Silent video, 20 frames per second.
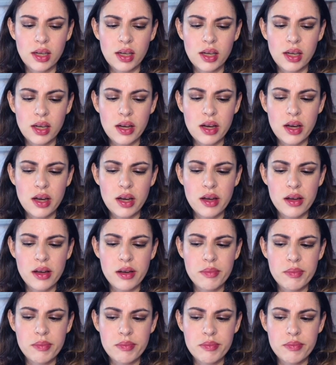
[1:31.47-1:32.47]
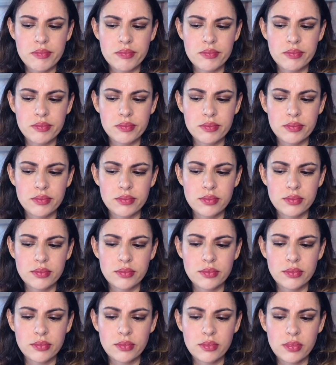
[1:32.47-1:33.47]
um,
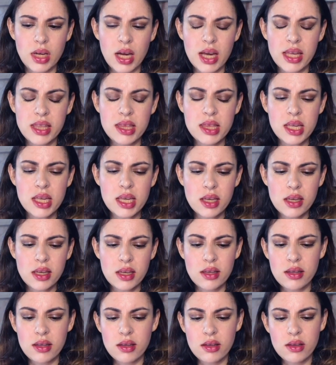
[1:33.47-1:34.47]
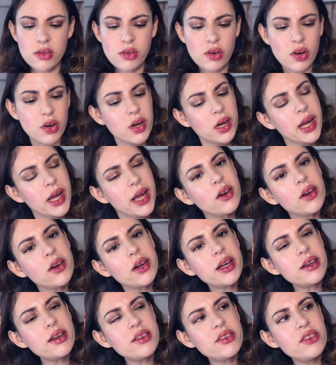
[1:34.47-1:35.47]
I think there are
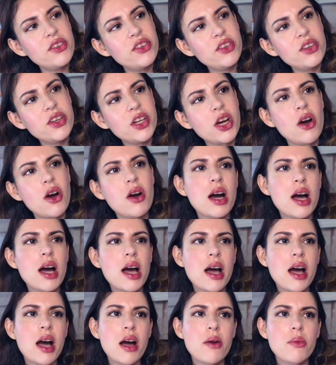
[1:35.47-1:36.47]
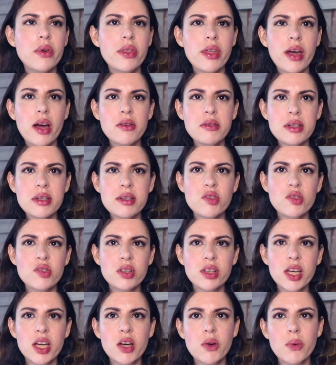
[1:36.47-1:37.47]
areas, without
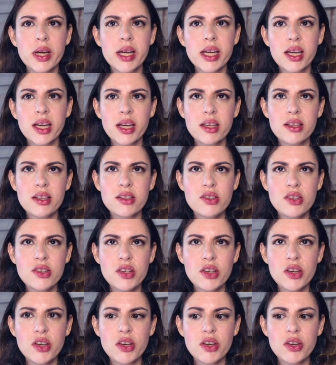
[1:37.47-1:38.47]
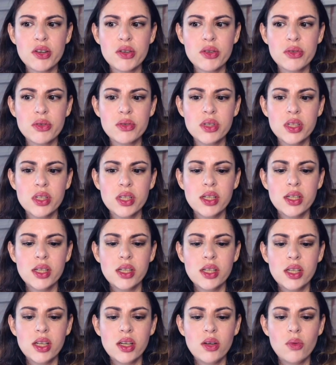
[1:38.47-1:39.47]
necessarily going into
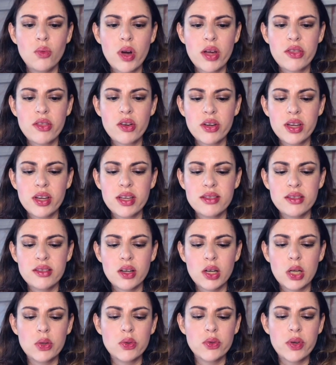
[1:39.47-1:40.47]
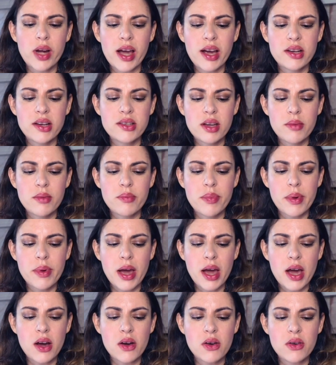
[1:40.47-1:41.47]
whether he's correct
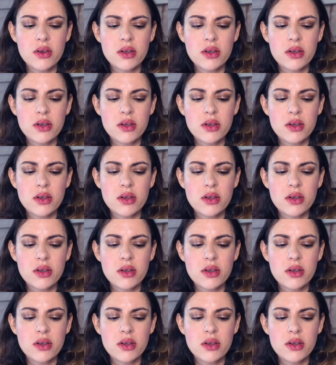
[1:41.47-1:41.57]
about